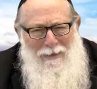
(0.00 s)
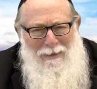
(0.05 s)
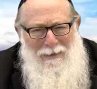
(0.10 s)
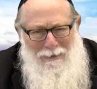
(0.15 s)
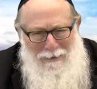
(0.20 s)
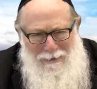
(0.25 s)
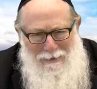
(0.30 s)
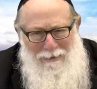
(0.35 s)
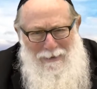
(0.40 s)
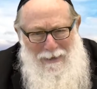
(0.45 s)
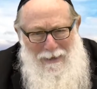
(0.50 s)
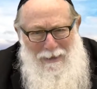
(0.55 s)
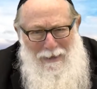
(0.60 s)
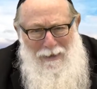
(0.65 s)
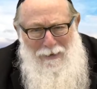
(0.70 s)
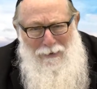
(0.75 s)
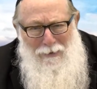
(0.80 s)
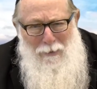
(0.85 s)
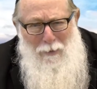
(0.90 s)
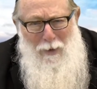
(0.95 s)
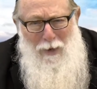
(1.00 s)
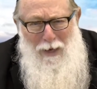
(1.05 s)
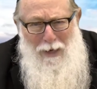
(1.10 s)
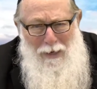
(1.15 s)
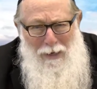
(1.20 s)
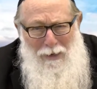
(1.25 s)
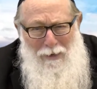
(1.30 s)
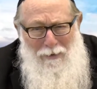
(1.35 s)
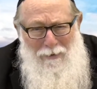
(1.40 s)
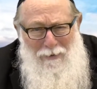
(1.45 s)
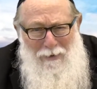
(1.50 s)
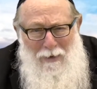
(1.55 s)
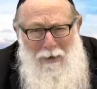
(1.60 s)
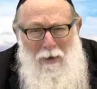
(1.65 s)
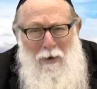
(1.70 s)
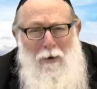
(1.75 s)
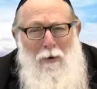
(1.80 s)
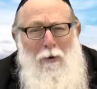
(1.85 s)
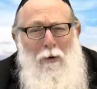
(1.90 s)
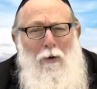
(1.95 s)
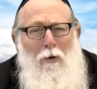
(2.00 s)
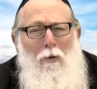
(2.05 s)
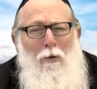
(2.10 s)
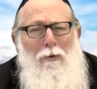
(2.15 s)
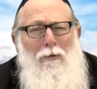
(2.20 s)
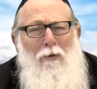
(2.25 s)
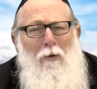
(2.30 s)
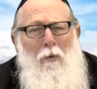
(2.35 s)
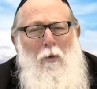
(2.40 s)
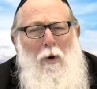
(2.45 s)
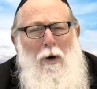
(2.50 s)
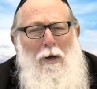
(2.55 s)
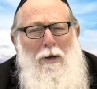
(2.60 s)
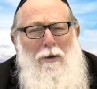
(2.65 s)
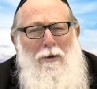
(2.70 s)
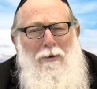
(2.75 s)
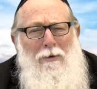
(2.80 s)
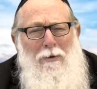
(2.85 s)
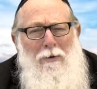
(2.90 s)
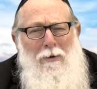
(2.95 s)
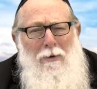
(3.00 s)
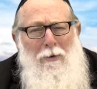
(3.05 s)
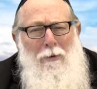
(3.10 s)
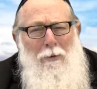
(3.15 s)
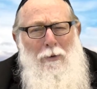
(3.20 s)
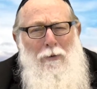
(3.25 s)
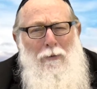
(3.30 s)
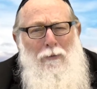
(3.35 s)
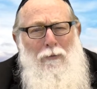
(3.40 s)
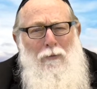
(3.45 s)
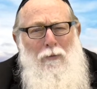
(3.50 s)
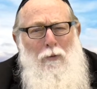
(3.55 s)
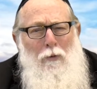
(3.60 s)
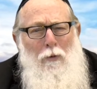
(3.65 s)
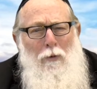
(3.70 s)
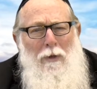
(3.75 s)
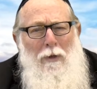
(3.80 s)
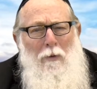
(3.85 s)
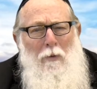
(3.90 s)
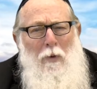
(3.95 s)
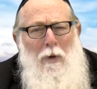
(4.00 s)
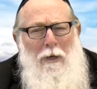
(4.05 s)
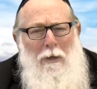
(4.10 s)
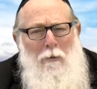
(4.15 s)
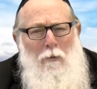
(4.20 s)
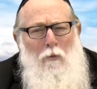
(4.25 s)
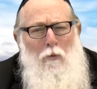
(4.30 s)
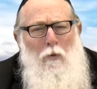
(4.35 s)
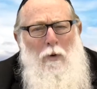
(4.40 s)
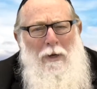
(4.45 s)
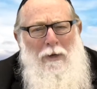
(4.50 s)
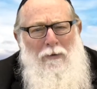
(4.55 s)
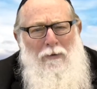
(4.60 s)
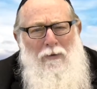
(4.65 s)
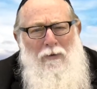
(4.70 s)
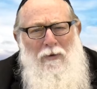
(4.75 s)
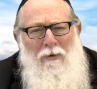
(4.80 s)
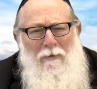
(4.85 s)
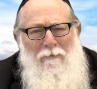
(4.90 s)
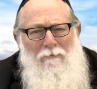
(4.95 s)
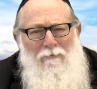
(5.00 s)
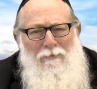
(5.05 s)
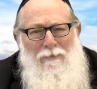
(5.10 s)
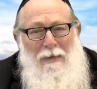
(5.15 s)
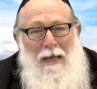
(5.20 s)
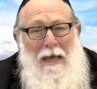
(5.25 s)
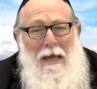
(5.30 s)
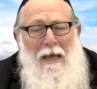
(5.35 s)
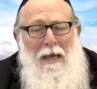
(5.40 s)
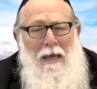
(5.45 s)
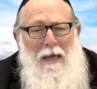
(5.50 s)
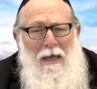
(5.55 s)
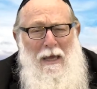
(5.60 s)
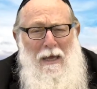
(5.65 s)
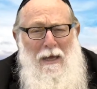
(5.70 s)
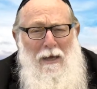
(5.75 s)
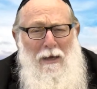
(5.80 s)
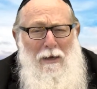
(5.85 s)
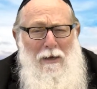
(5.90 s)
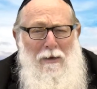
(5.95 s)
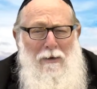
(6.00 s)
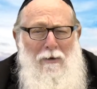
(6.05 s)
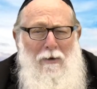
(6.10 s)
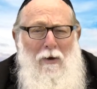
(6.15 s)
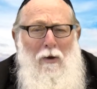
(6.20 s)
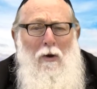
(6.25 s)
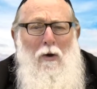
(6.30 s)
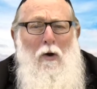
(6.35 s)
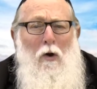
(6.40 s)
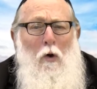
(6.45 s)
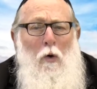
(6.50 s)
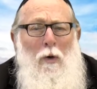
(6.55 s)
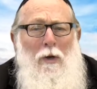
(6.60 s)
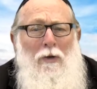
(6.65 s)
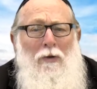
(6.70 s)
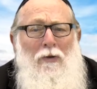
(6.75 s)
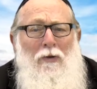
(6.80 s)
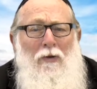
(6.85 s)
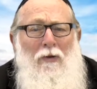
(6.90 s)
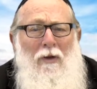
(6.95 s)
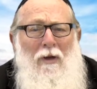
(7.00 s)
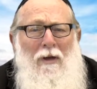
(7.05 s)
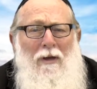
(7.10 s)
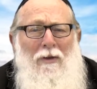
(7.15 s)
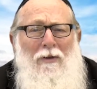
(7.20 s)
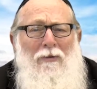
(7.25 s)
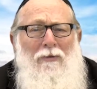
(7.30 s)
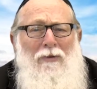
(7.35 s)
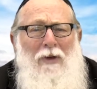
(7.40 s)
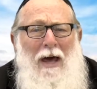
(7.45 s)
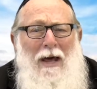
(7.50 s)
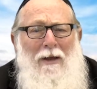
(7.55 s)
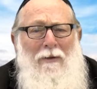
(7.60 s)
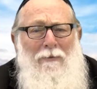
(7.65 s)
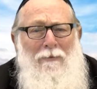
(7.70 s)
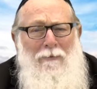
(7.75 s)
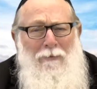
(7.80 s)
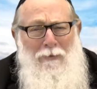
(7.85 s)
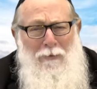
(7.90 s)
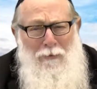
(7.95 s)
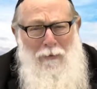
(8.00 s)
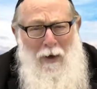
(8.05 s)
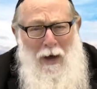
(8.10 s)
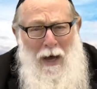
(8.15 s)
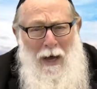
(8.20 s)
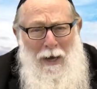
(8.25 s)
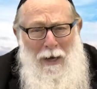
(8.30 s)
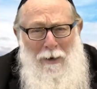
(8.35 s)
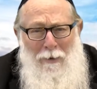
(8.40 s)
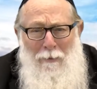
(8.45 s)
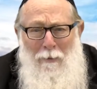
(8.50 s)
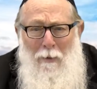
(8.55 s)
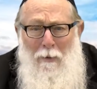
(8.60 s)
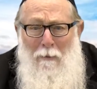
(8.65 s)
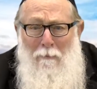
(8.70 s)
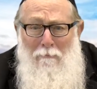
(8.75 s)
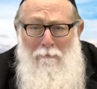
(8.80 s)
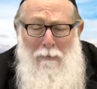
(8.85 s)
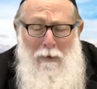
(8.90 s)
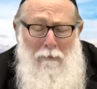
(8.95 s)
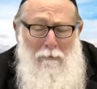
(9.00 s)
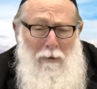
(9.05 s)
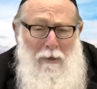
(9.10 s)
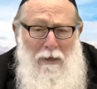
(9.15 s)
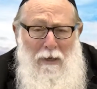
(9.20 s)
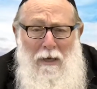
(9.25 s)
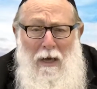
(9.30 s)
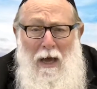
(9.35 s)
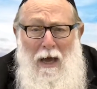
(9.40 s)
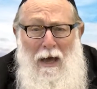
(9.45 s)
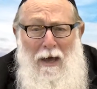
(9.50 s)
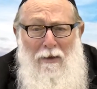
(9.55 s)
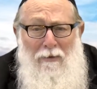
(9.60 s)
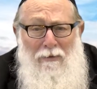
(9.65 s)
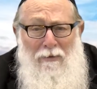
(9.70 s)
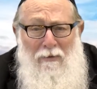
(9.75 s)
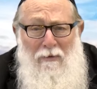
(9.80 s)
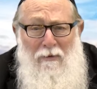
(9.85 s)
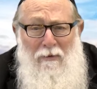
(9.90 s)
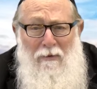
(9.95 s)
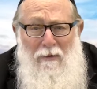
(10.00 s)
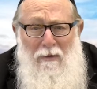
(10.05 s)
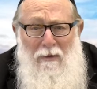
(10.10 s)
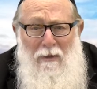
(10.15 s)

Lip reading: it is the way it is. Who is the one who is truly rich? He who is satisfied by what he has.